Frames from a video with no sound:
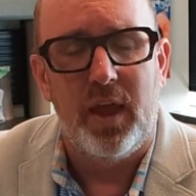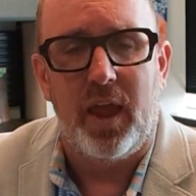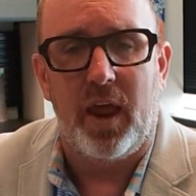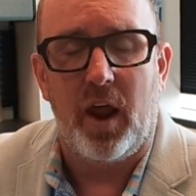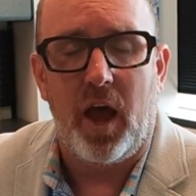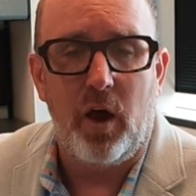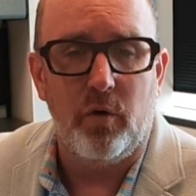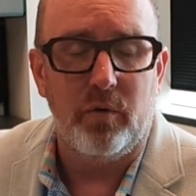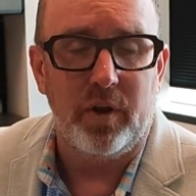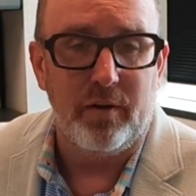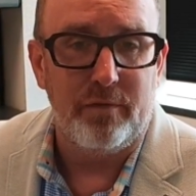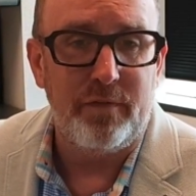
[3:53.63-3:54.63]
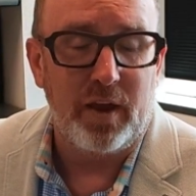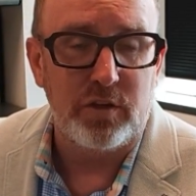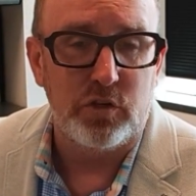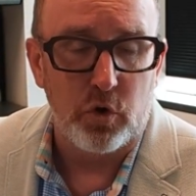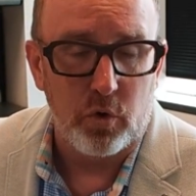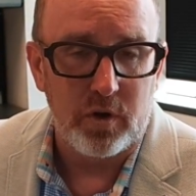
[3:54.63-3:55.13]
and how it
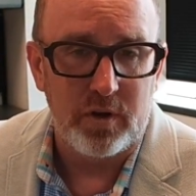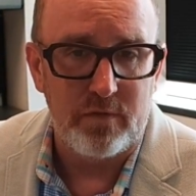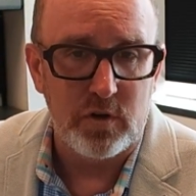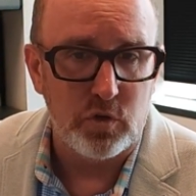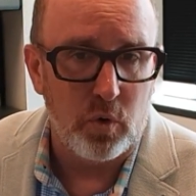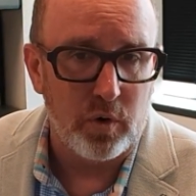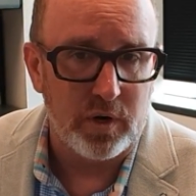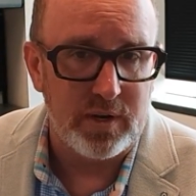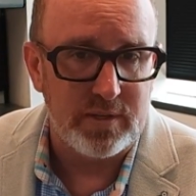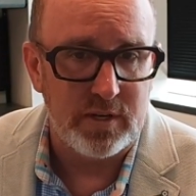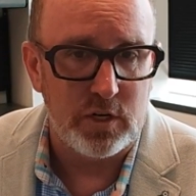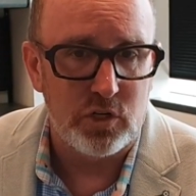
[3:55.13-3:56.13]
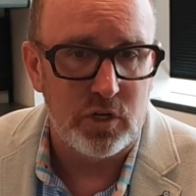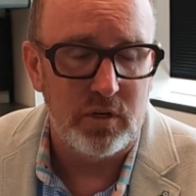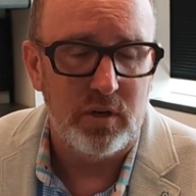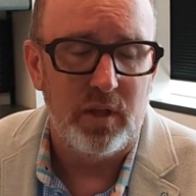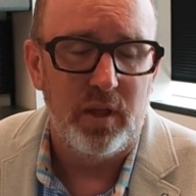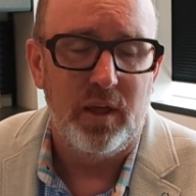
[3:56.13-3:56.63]
affects your individual organization.
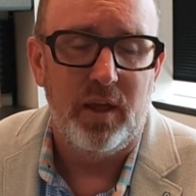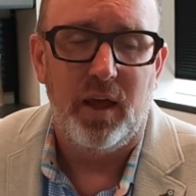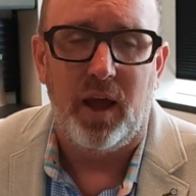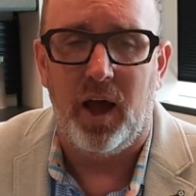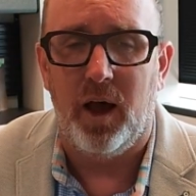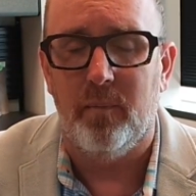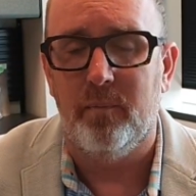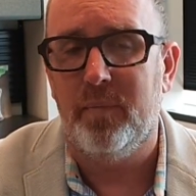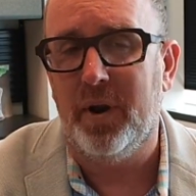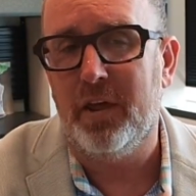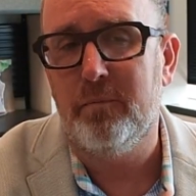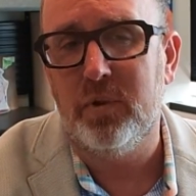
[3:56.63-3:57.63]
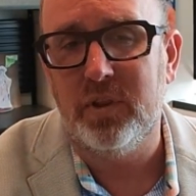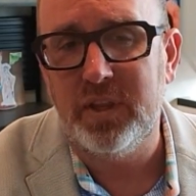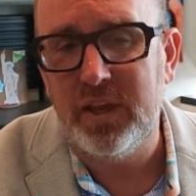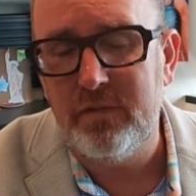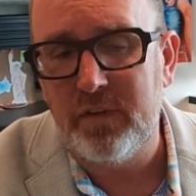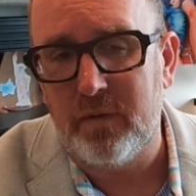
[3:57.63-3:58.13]
But I
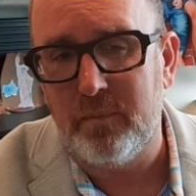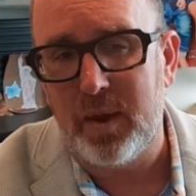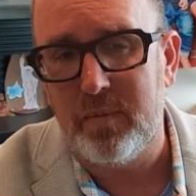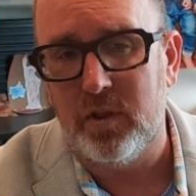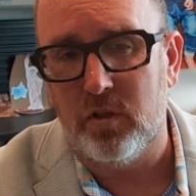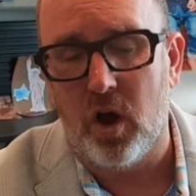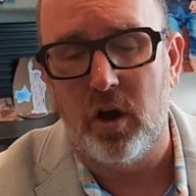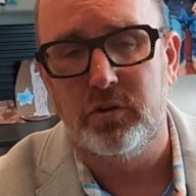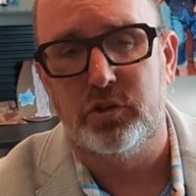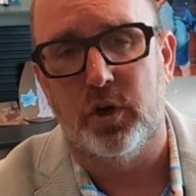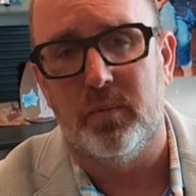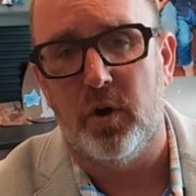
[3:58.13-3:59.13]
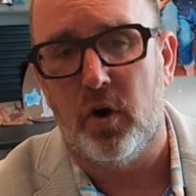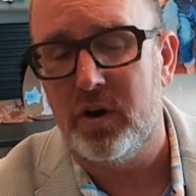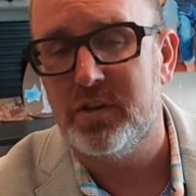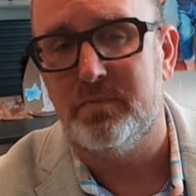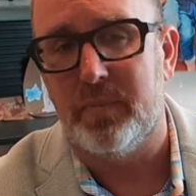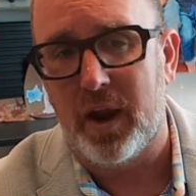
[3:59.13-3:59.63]
believe that maybe long term there
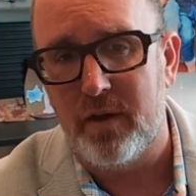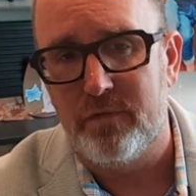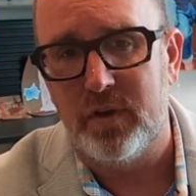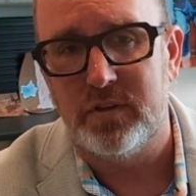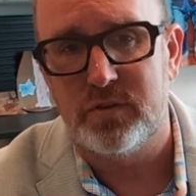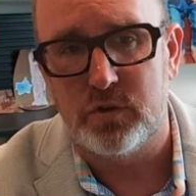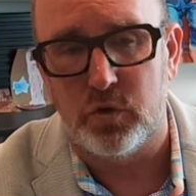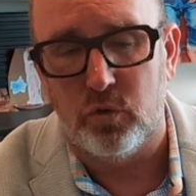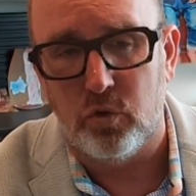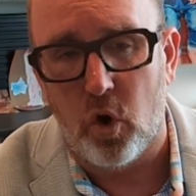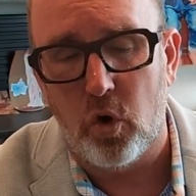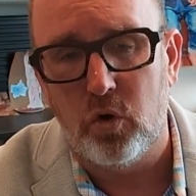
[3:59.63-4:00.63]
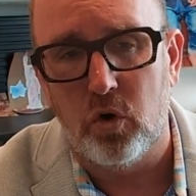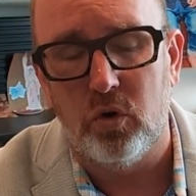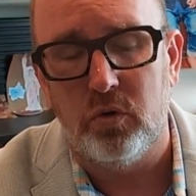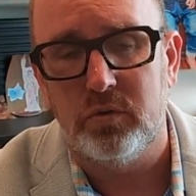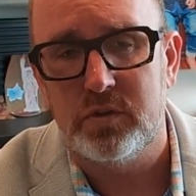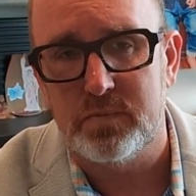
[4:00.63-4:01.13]
is benefits to
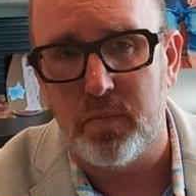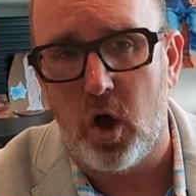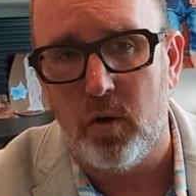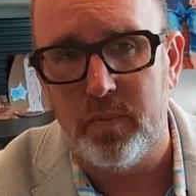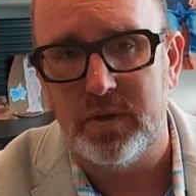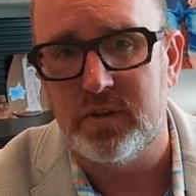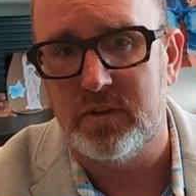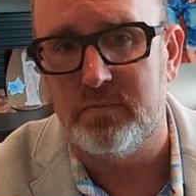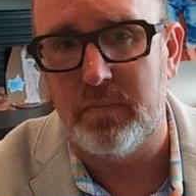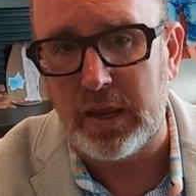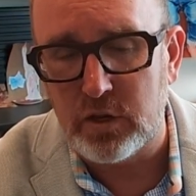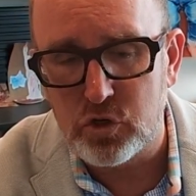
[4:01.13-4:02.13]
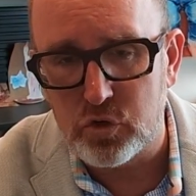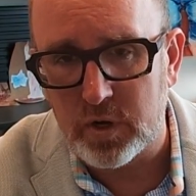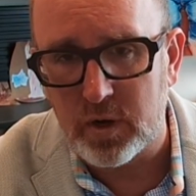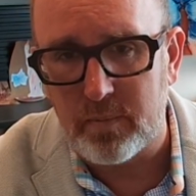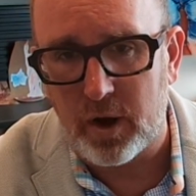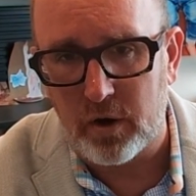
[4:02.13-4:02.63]
local small business Main
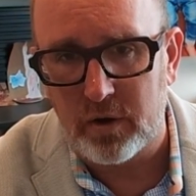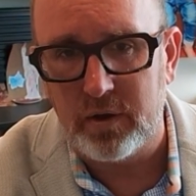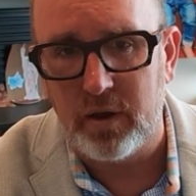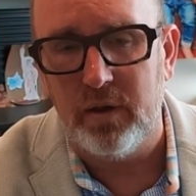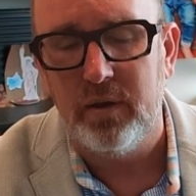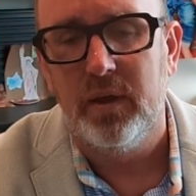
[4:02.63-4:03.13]
Street America.